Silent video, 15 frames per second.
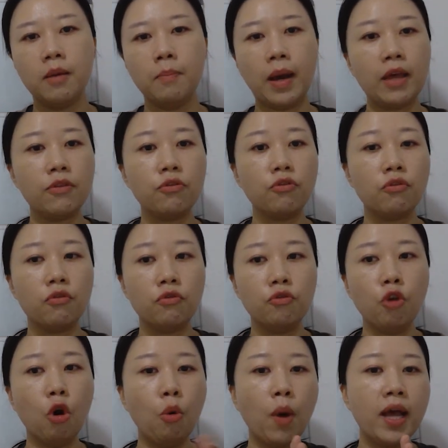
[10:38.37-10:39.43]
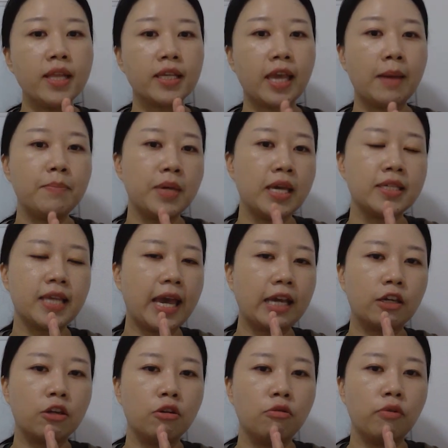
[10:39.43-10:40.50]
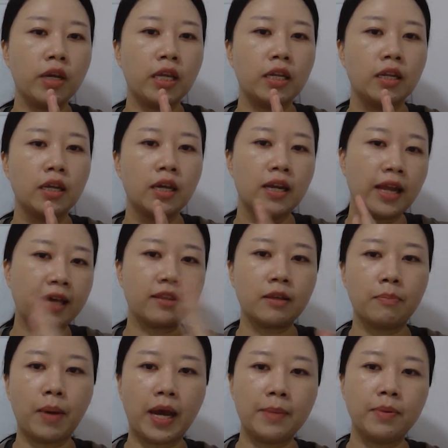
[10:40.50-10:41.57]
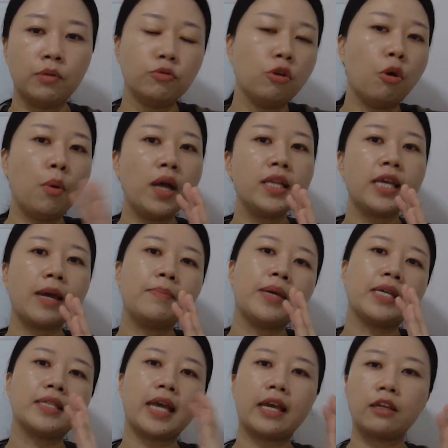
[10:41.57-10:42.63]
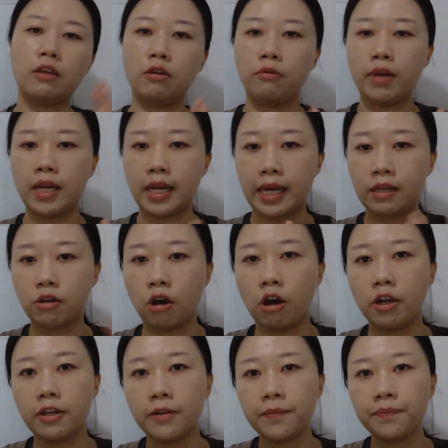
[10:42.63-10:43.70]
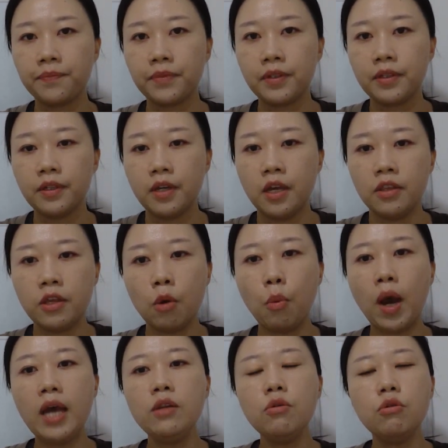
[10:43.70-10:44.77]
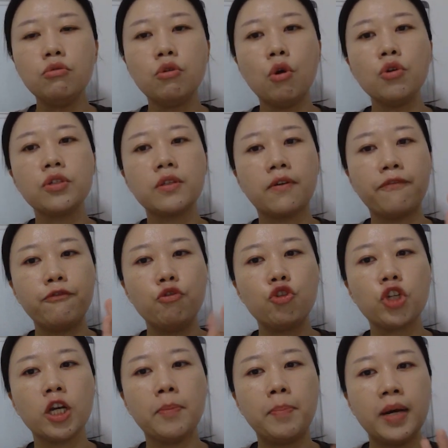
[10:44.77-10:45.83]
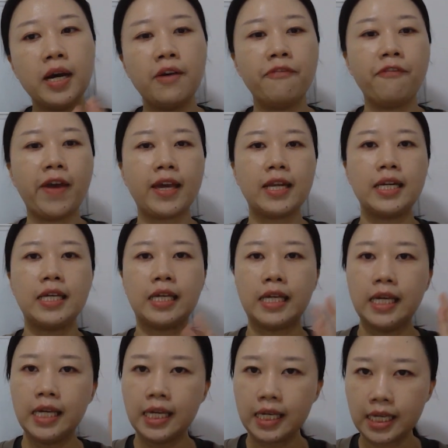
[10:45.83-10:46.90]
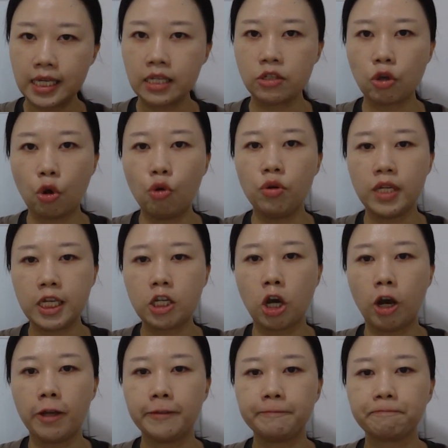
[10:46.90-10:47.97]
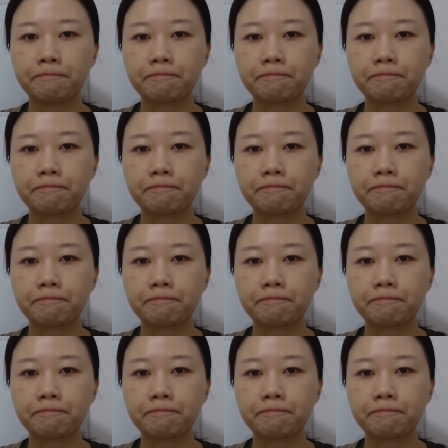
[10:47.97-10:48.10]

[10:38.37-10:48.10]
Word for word: but no one can be as accurate like the Bible. No one can be as accurate like God. The one who knows the future perfectly is only God.